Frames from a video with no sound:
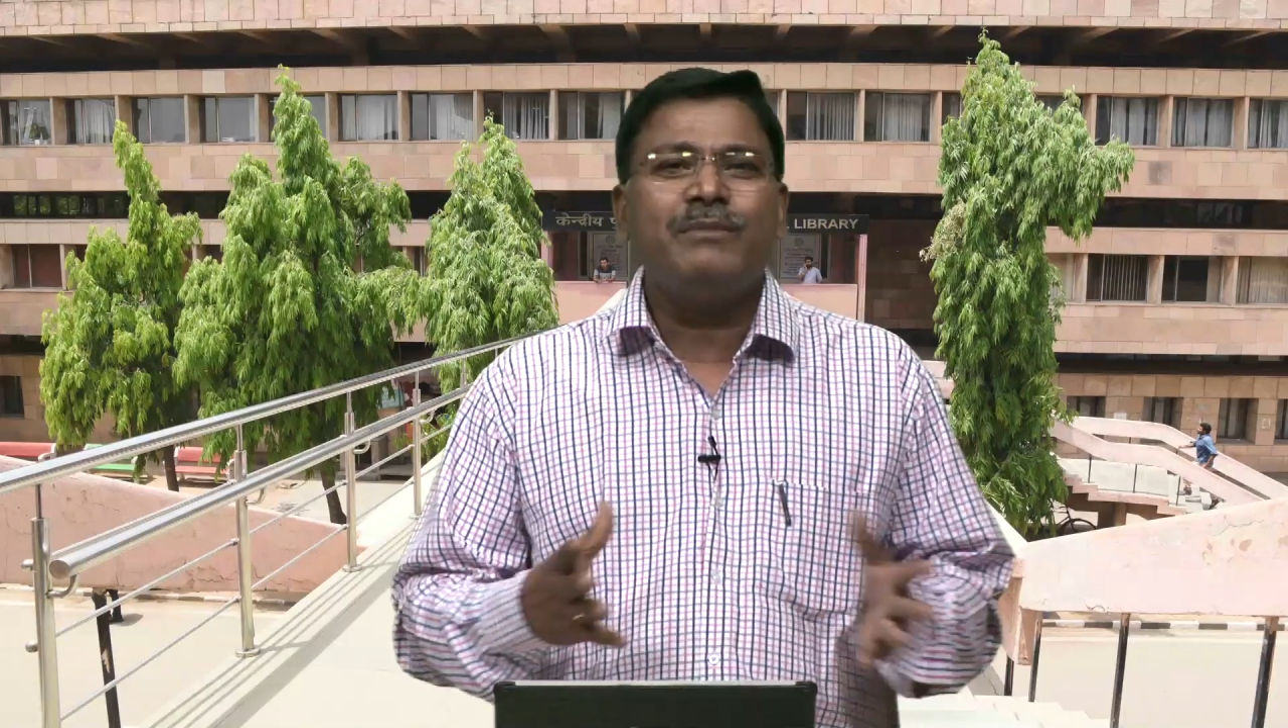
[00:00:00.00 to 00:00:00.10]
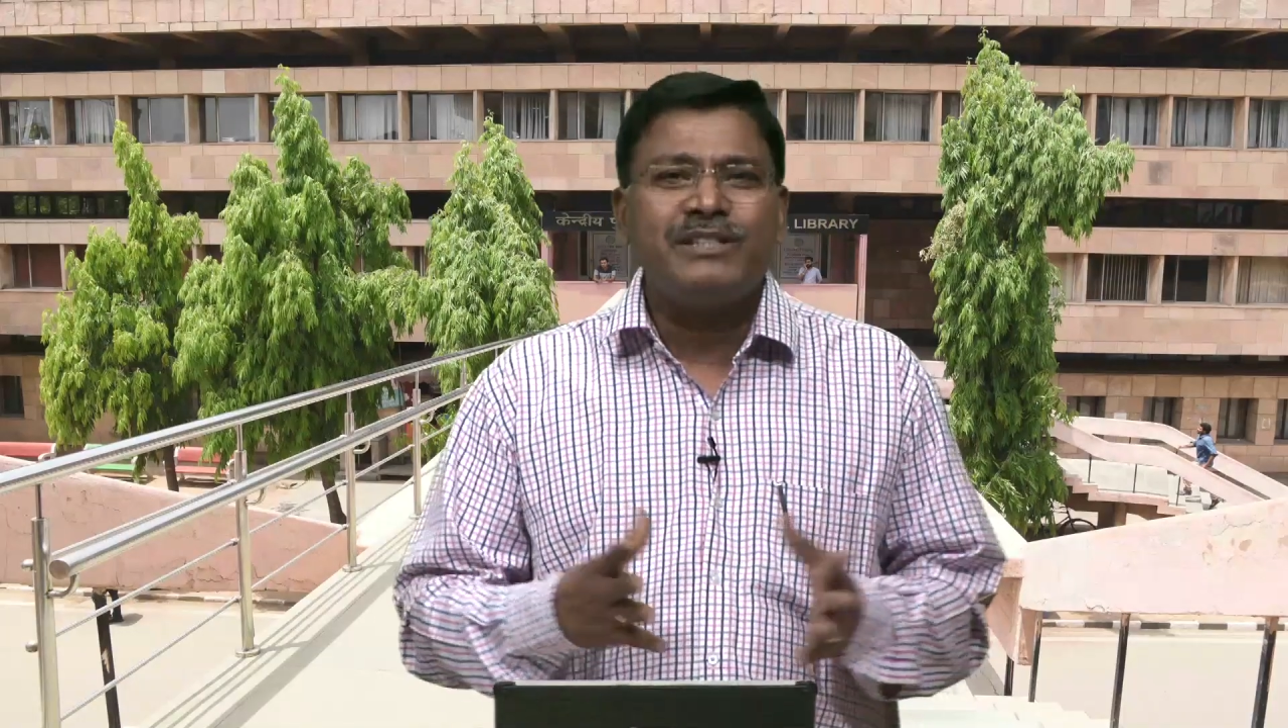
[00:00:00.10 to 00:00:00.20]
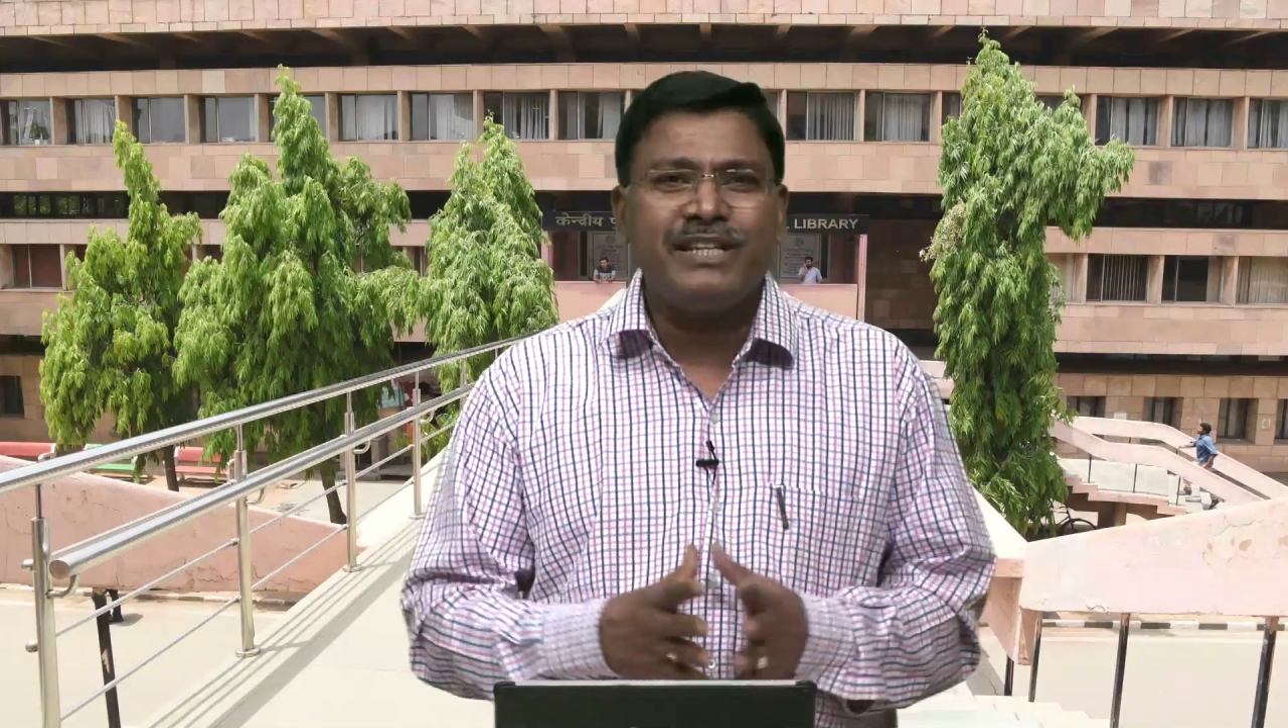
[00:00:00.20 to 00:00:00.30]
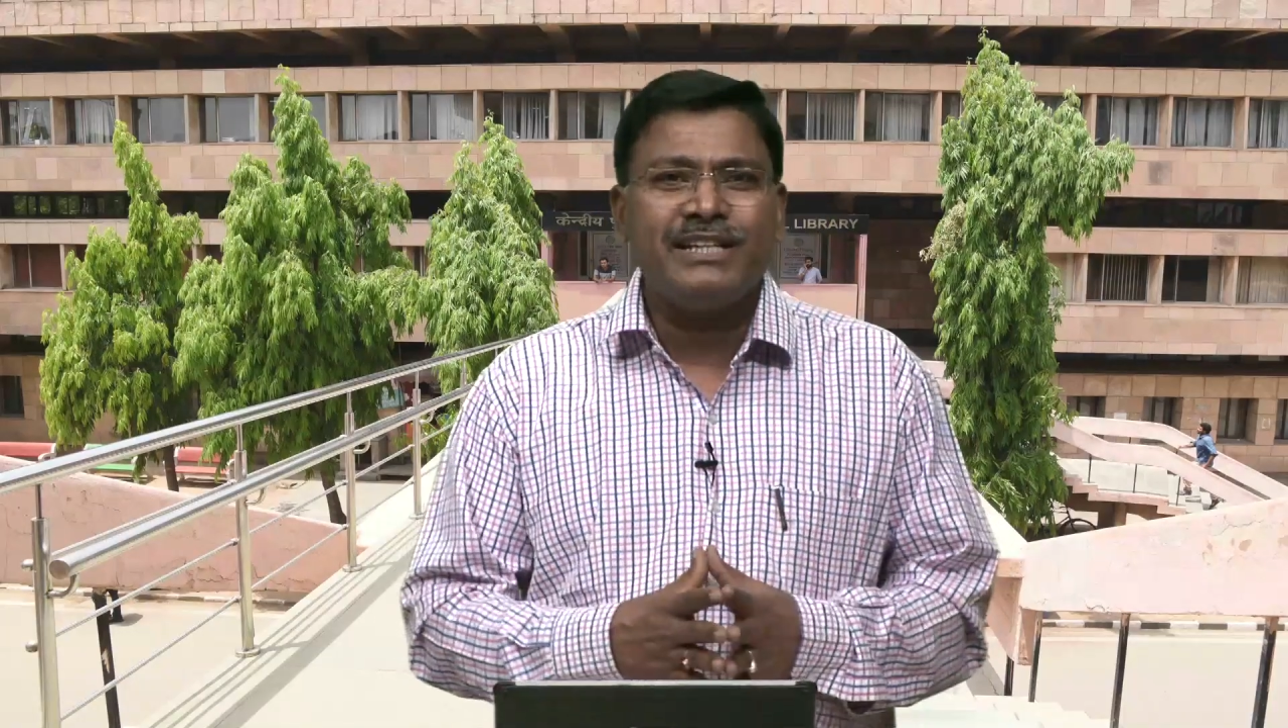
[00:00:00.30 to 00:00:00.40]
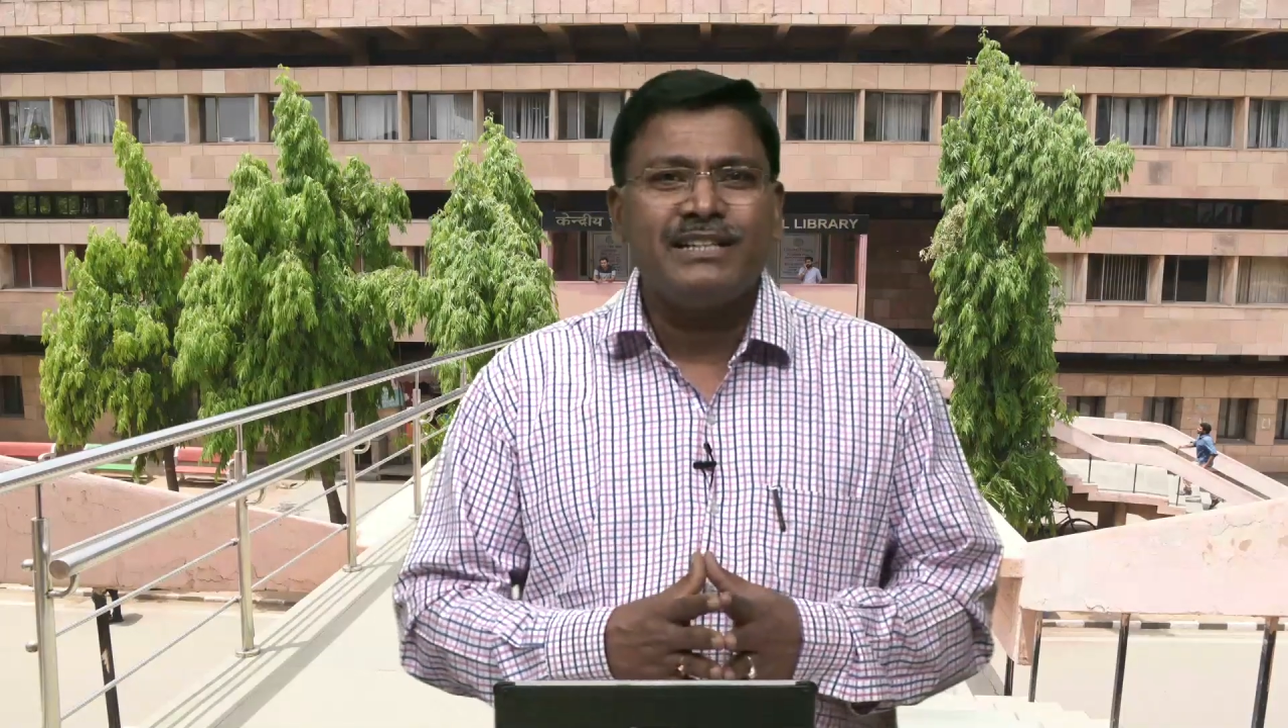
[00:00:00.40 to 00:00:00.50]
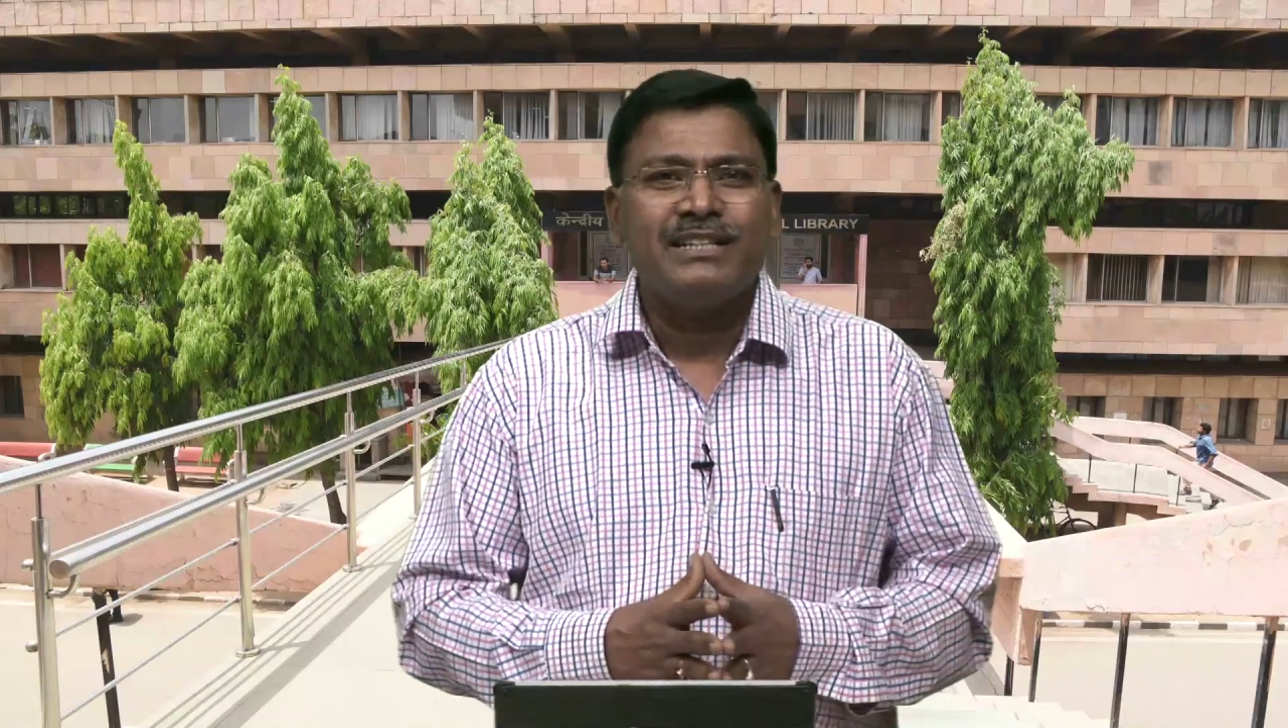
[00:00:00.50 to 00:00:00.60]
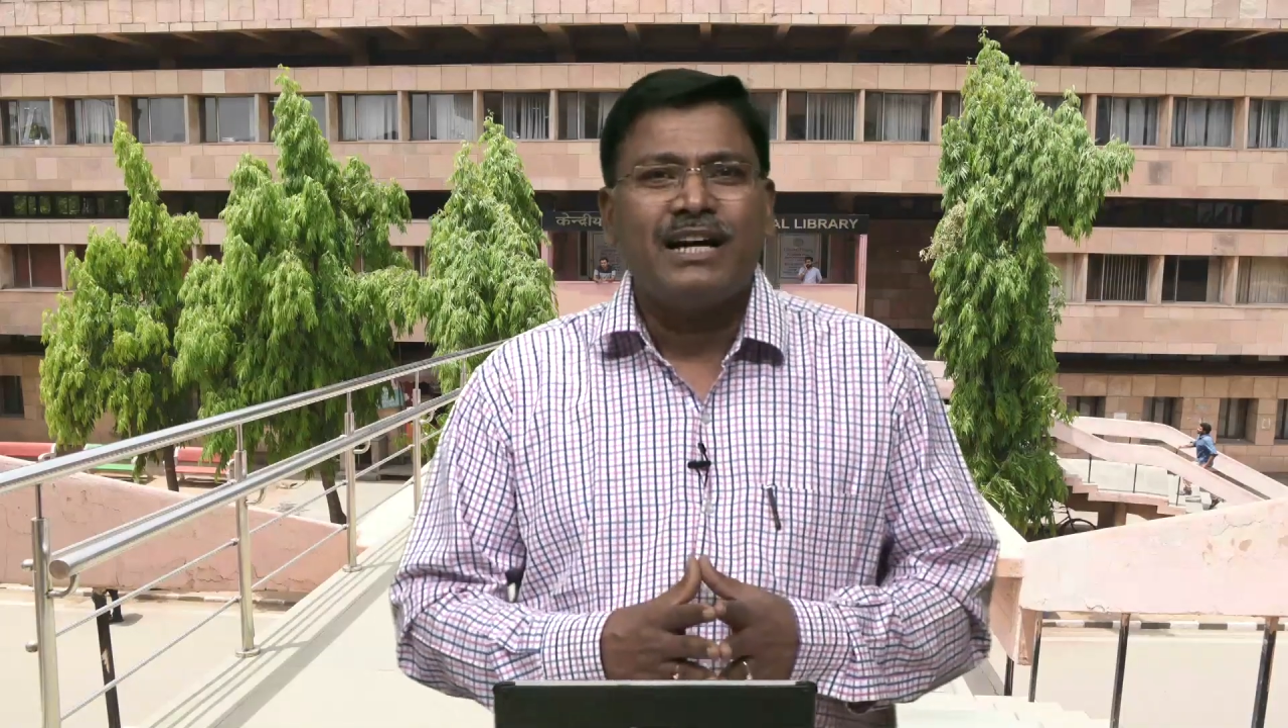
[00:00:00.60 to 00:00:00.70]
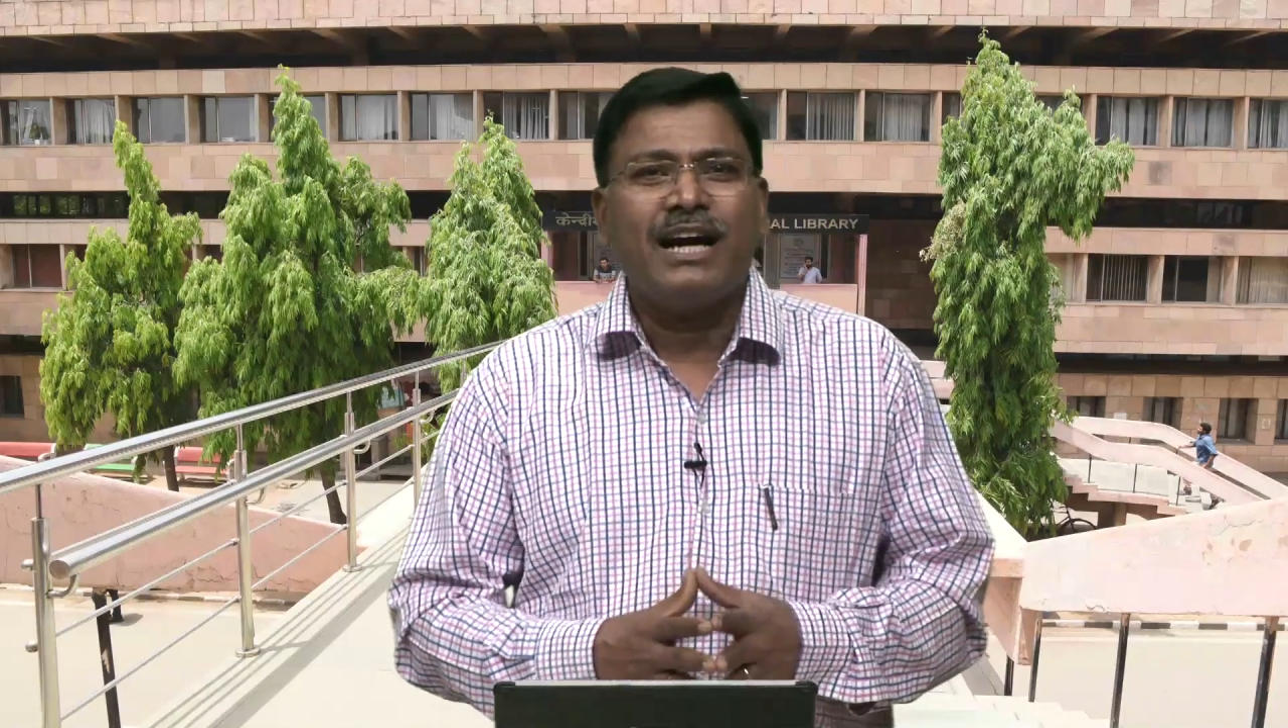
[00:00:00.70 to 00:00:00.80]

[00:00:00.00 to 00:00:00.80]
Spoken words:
missing,